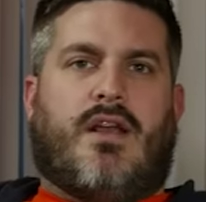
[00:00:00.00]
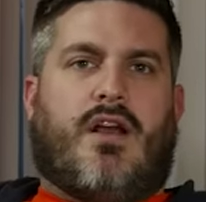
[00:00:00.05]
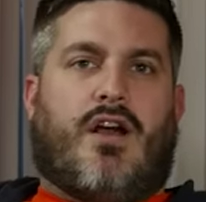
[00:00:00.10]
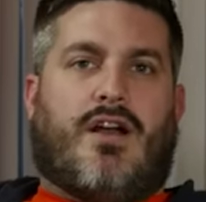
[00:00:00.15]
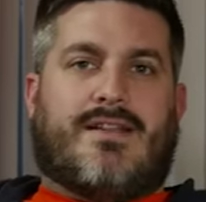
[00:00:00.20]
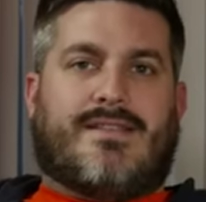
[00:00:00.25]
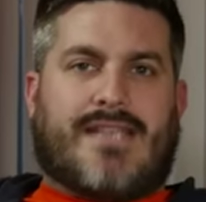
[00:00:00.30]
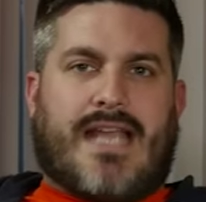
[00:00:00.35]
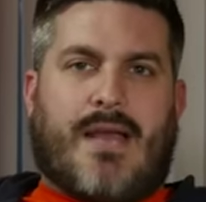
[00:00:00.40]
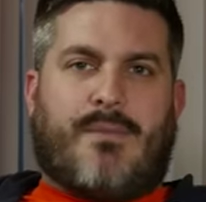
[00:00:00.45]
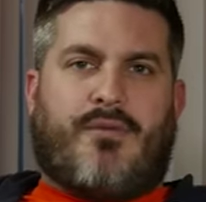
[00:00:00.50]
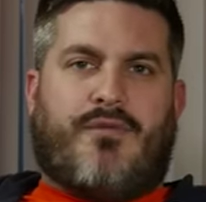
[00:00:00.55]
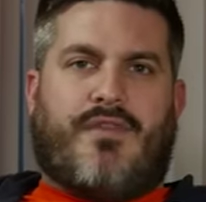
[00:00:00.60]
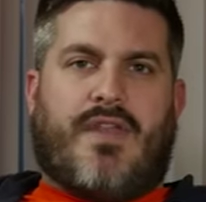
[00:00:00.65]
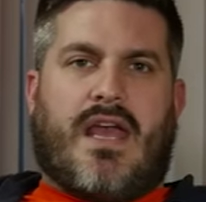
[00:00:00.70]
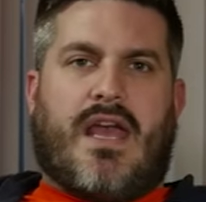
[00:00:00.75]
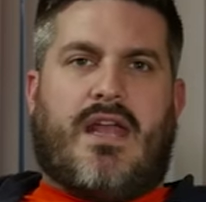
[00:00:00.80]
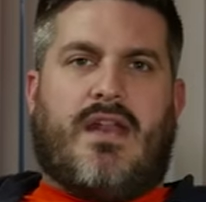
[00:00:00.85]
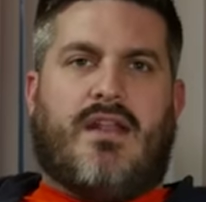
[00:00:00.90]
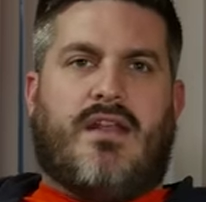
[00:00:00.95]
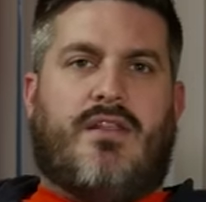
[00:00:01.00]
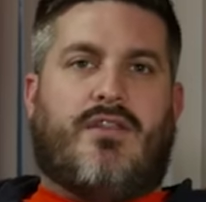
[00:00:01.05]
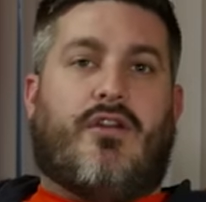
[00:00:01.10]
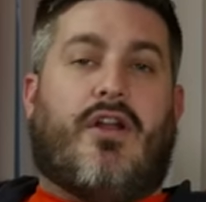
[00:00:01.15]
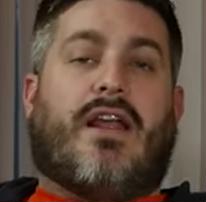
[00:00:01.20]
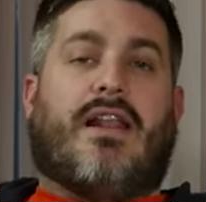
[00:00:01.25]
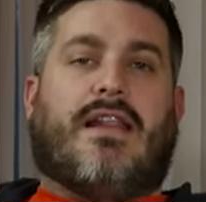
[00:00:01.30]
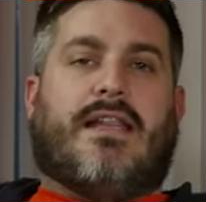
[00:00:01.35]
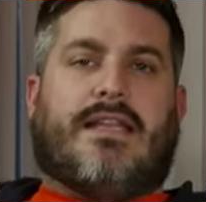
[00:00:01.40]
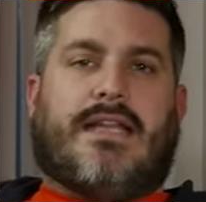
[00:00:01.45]
On top of that,
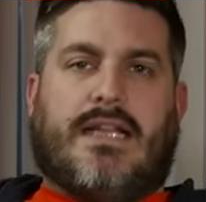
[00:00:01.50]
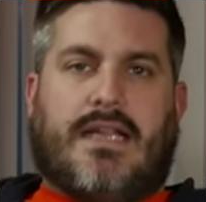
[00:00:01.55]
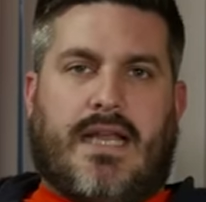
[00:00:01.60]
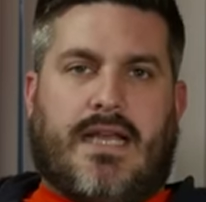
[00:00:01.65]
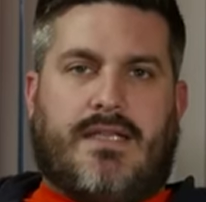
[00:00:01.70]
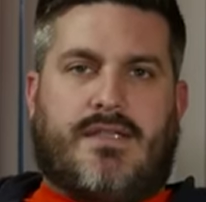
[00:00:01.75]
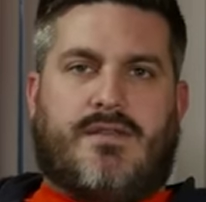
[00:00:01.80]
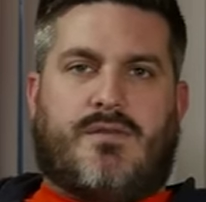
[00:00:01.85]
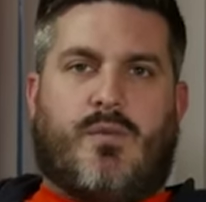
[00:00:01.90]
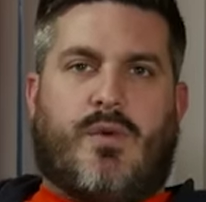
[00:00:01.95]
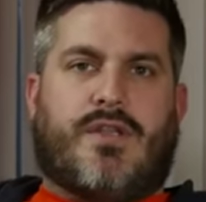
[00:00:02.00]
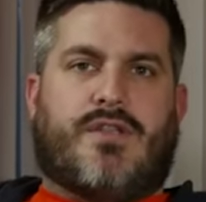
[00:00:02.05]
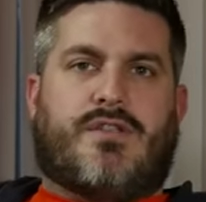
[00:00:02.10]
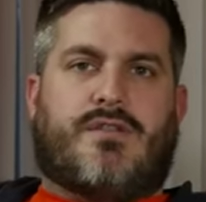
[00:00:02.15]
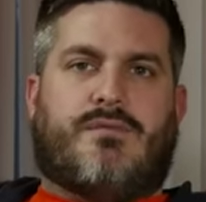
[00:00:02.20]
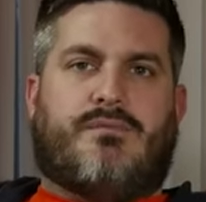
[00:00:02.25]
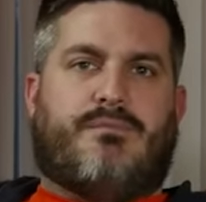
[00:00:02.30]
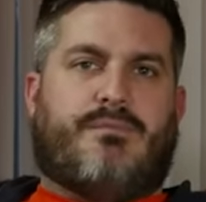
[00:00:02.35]
they're LED lights, which